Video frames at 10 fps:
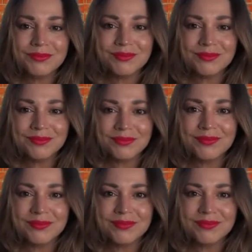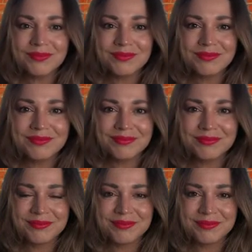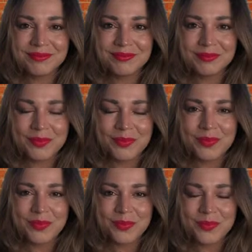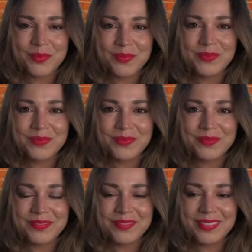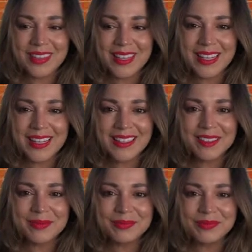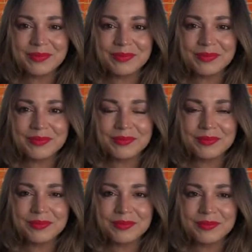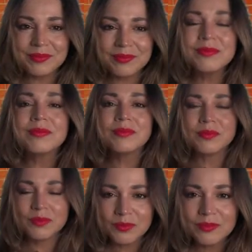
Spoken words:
(not speaking)